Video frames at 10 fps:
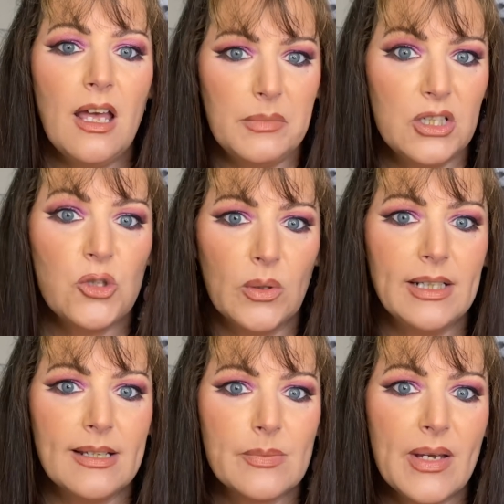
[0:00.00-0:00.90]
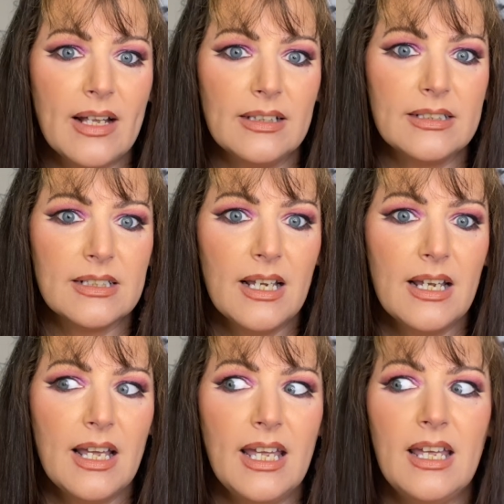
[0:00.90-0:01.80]
am enjoying this palette
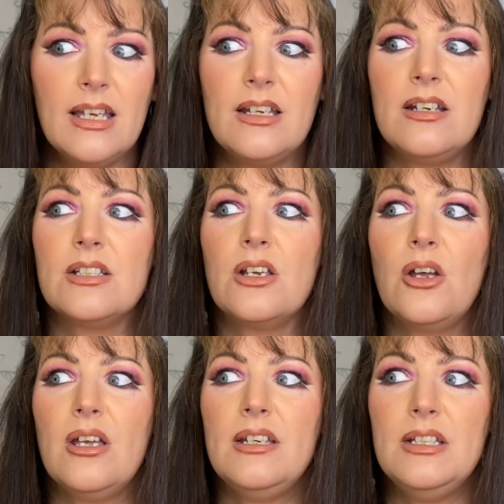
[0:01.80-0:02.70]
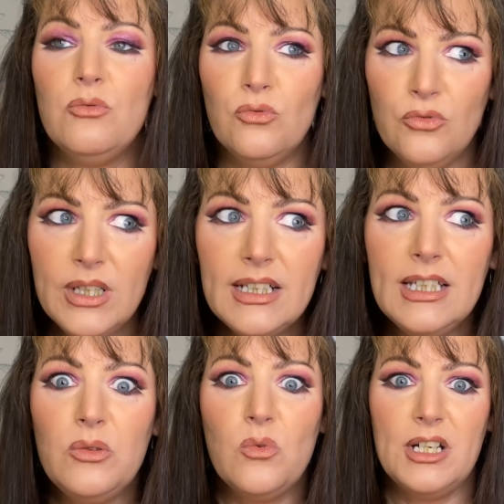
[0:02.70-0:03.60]
and
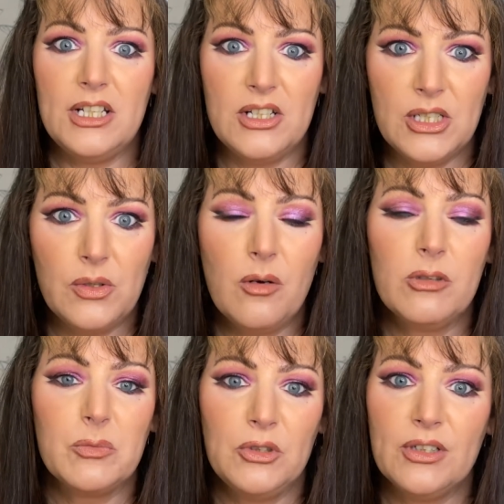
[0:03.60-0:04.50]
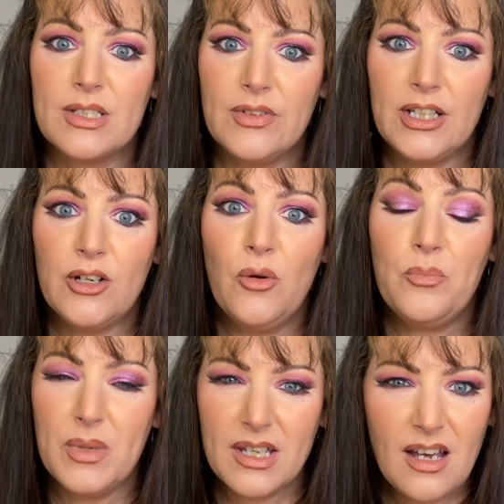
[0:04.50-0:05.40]
really wanted to do a multiple looks video
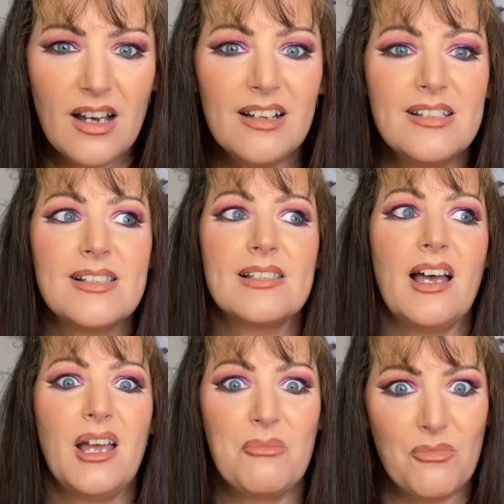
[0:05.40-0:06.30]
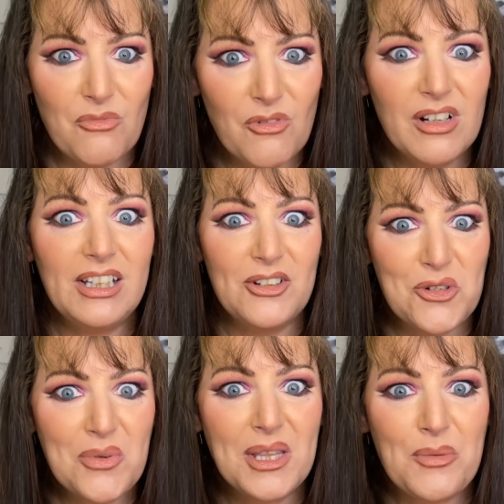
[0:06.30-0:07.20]
because I'm really
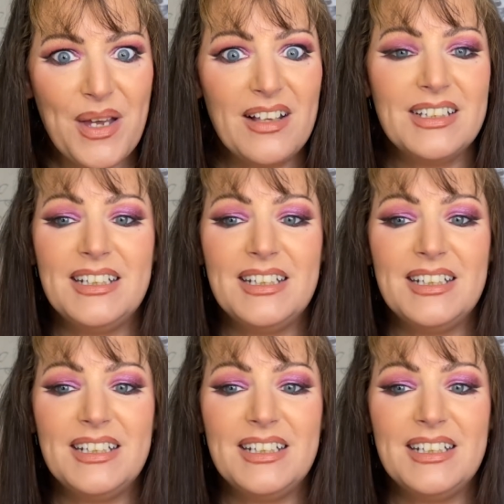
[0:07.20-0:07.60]
enjoying the palette.